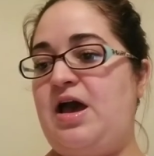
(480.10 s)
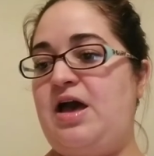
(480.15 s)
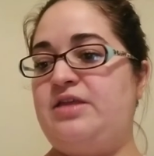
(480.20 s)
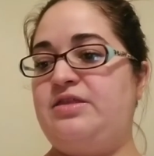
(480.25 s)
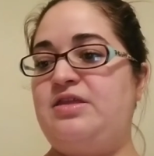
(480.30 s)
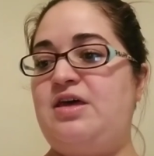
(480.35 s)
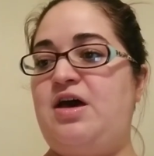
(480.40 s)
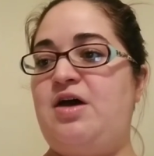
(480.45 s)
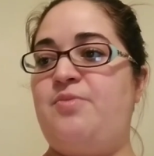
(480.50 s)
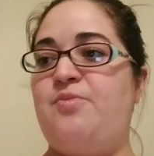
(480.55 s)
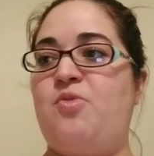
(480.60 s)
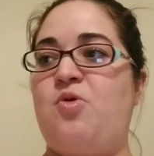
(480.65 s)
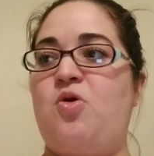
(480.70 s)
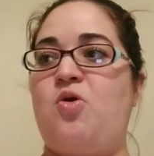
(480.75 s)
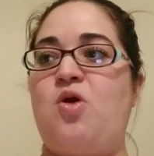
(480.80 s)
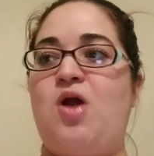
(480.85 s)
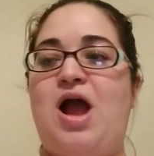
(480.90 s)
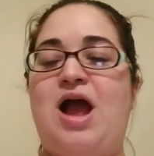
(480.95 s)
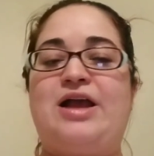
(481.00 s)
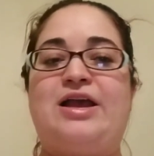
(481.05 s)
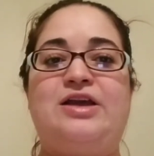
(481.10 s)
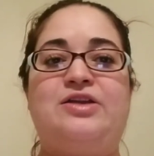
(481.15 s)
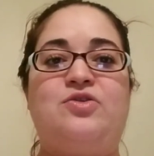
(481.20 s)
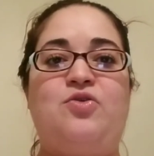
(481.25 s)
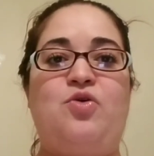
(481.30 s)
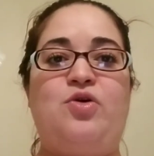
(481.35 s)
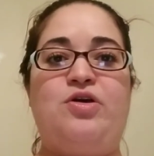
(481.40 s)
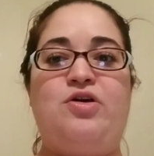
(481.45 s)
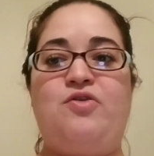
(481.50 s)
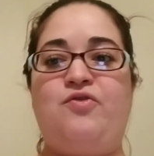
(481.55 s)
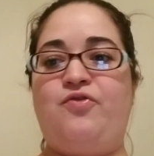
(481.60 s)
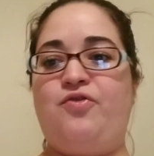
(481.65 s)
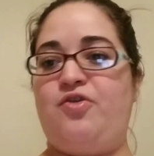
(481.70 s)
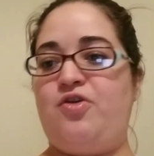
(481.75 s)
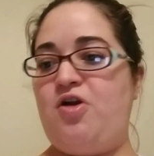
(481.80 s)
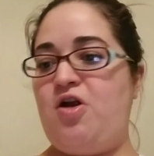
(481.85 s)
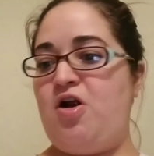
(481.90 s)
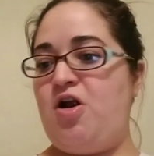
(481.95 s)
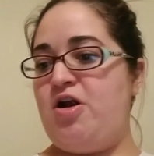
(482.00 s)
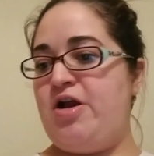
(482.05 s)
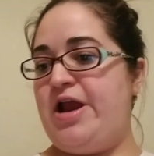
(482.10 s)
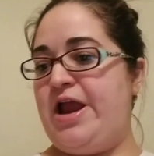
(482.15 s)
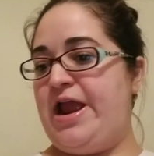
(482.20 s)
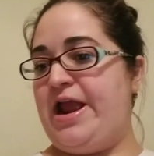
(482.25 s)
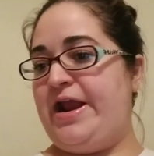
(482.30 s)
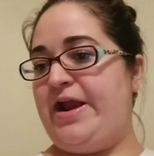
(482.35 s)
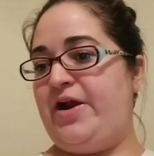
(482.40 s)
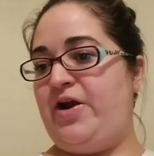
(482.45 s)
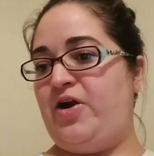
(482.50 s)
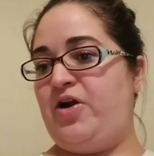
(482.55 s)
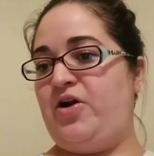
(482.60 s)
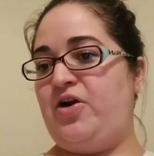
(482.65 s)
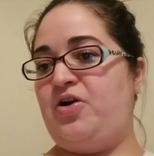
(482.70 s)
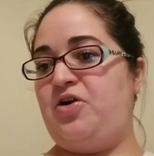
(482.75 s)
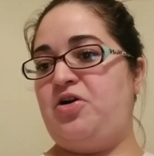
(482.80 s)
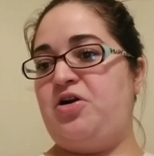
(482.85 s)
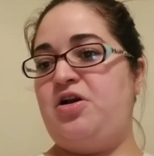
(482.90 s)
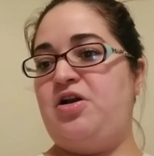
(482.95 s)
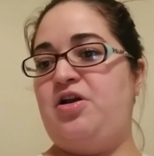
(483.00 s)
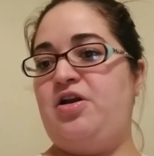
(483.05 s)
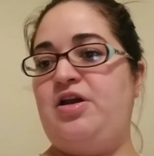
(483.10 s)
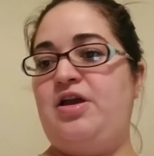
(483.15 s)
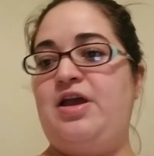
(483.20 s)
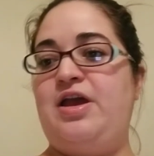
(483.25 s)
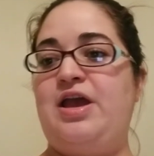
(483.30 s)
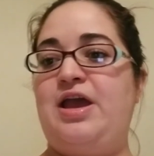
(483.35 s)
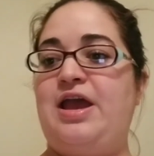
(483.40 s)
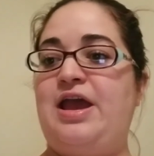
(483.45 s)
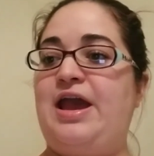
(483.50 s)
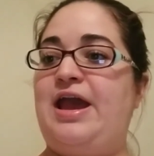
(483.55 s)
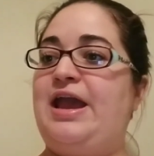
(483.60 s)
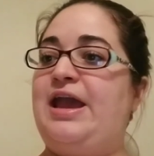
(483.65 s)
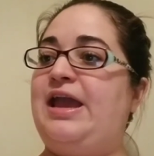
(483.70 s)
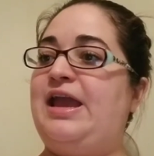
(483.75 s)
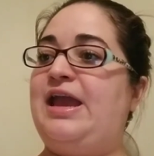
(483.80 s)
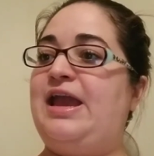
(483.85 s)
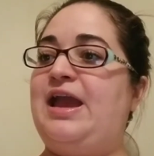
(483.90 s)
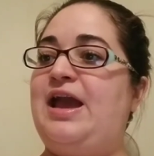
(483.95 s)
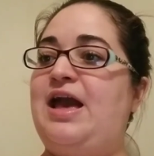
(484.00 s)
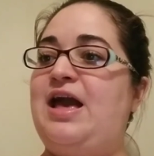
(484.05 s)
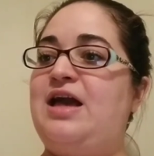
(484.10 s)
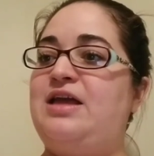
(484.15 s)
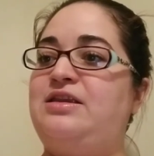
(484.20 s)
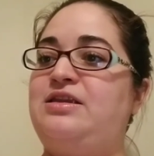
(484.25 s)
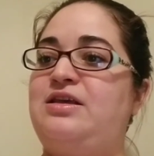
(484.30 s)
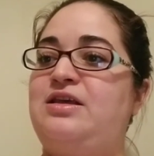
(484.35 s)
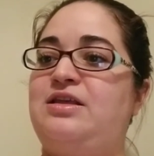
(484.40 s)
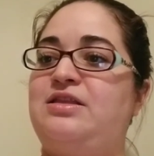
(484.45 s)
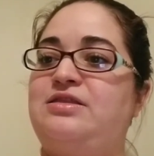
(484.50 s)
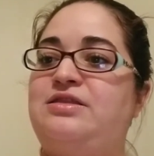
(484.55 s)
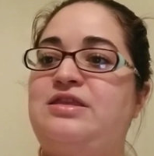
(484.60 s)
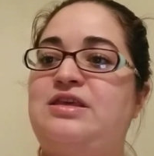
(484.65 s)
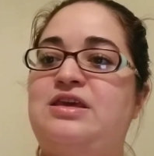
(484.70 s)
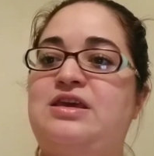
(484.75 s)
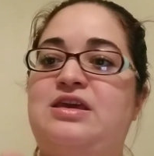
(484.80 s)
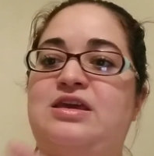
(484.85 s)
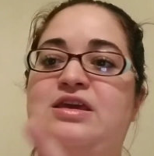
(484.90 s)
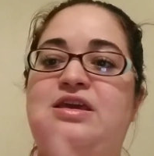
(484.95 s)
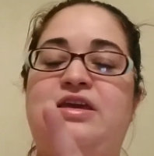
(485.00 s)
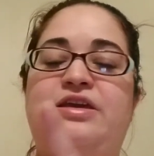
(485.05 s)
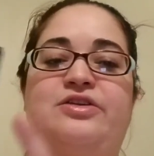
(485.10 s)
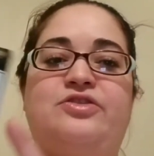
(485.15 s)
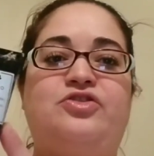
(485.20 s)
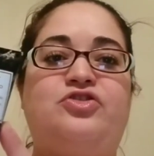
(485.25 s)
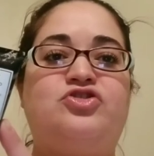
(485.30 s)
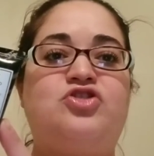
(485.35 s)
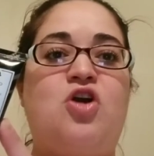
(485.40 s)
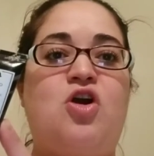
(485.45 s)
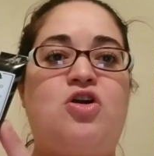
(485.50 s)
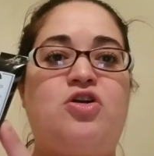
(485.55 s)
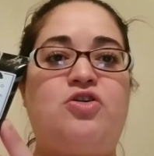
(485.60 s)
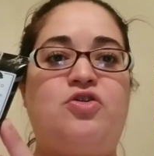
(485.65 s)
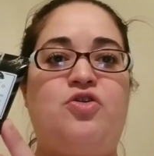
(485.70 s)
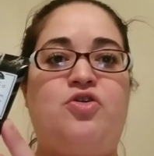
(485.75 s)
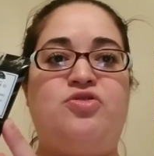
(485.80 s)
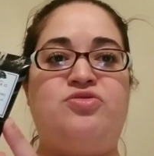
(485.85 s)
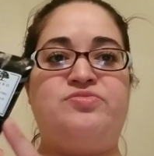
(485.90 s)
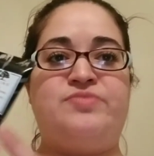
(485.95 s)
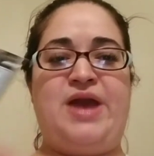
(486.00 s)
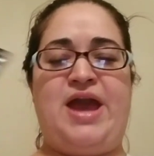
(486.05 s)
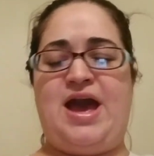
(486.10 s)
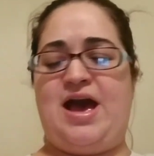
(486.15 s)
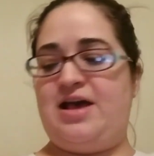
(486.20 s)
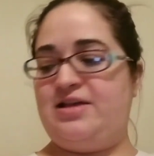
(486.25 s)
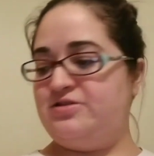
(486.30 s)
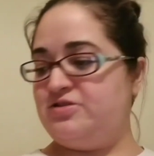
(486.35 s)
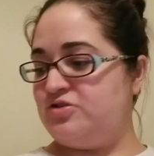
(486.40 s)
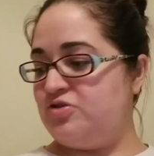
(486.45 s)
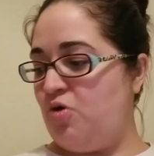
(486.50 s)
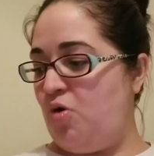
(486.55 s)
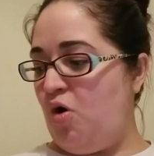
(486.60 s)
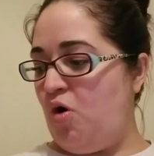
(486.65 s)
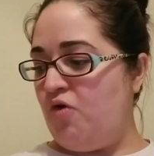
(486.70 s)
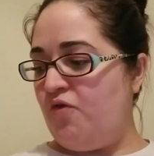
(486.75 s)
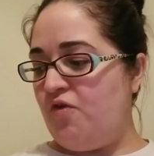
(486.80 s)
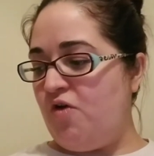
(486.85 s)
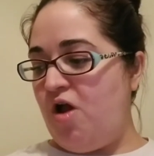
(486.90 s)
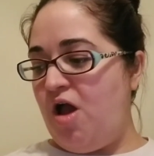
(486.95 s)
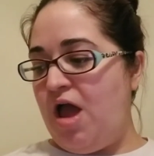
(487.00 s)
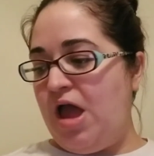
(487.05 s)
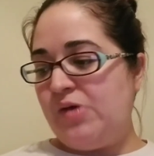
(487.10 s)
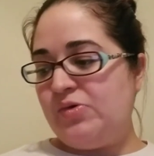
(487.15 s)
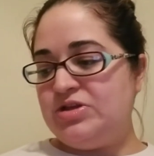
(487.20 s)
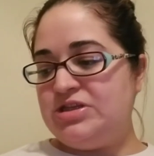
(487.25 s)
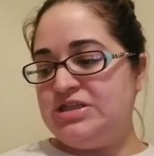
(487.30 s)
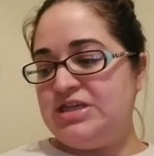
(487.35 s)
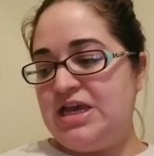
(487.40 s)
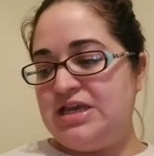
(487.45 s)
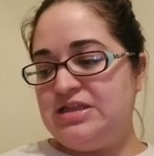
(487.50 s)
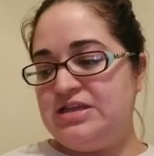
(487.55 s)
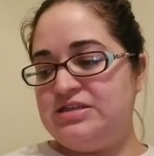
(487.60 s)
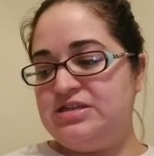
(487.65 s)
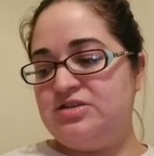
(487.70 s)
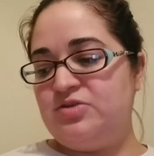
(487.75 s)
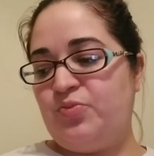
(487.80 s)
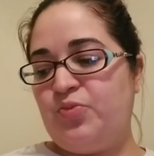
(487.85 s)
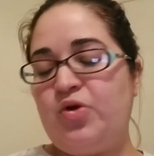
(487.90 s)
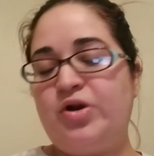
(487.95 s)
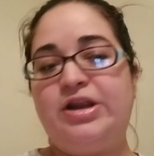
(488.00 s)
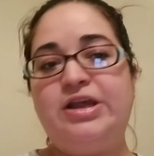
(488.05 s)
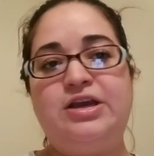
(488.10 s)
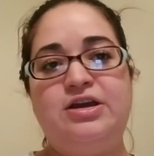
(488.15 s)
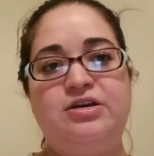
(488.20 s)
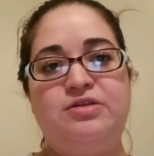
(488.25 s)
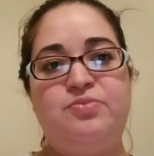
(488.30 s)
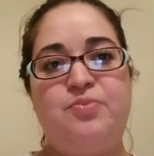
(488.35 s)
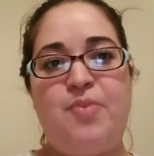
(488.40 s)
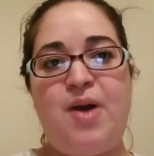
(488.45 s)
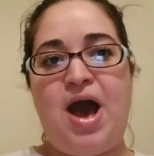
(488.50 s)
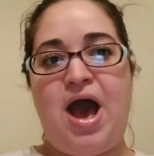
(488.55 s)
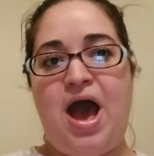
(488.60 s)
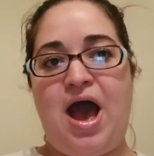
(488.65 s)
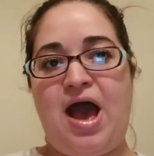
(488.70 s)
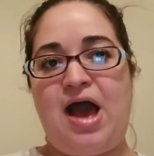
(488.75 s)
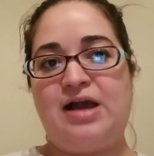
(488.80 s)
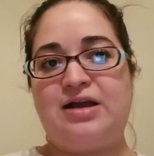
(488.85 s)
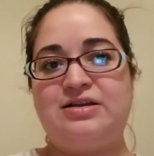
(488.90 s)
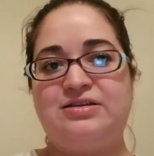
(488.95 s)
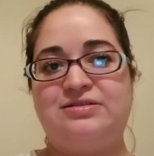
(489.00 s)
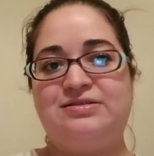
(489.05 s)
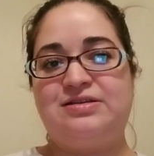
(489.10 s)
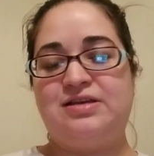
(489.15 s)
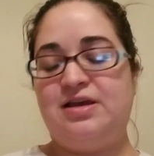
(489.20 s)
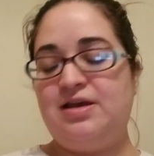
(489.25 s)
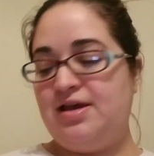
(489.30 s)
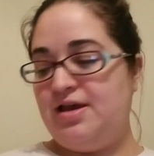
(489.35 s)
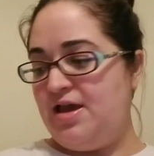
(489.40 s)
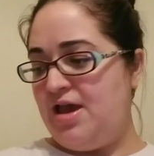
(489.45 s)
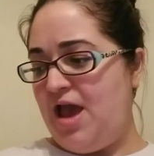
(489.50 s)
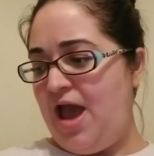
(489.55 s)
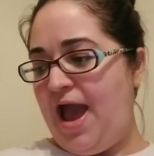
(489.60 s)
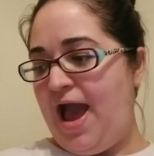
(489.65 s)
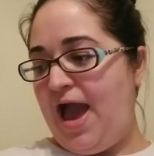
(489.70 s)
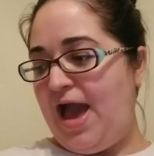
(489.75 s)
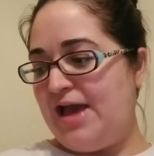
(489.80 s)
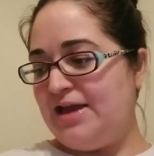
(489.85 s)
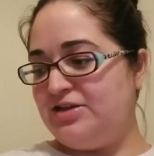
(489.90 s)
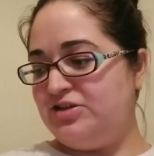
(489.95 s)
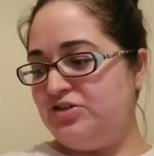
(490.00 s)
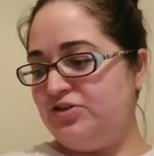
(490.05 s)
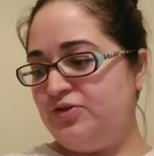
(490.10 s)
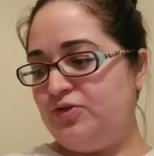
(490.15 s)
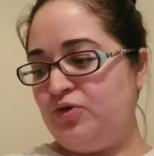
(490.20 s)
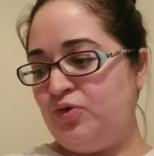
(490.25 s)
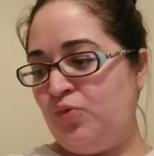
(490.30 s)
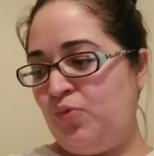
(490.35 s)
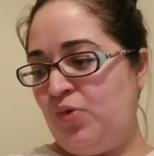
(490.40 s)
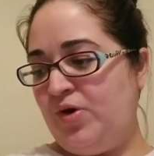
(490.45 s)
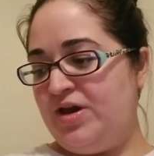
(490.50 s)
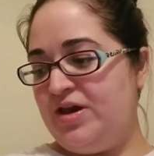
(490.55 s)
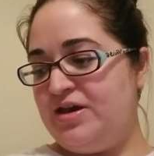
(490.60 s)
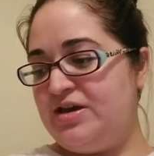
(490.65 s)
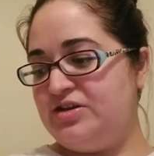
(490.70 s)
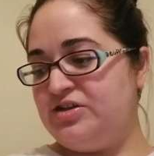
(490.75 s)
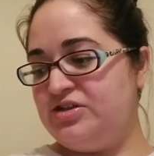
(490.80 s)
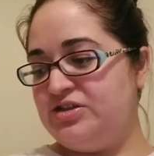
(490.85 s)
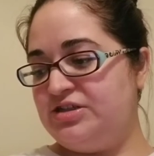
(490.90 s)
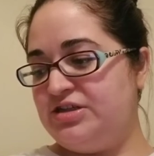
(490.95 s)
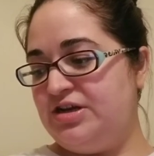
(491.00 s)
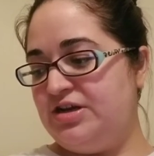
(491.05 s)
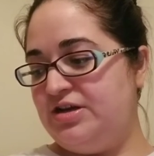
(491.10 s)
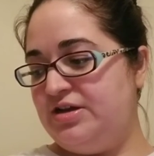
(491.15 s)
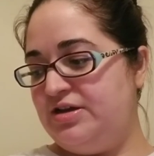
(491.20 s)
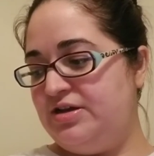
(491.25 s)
The Moroccan oil for our hair. And the charcoal mask. So overall, I would say this is a pretty good box. I do wish